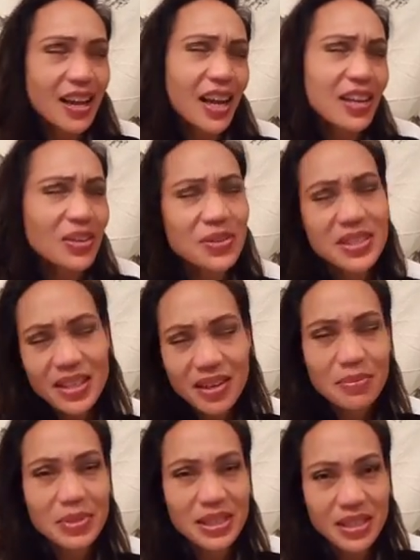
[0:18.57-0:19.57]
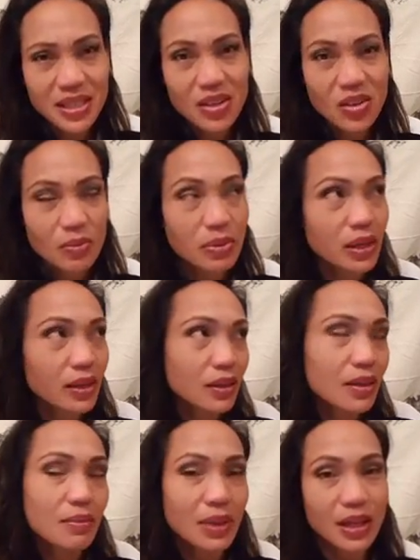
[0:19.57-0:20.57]
I know it's not a big deal, but
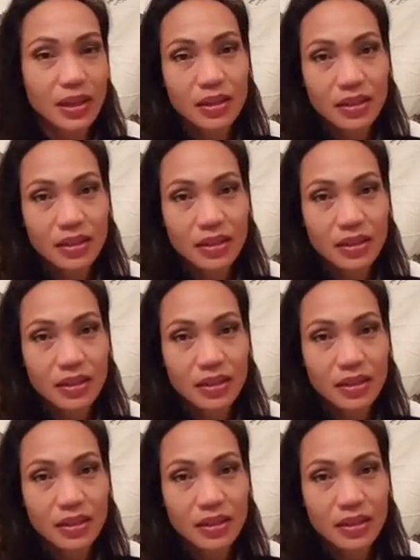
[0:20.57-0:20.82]
come on.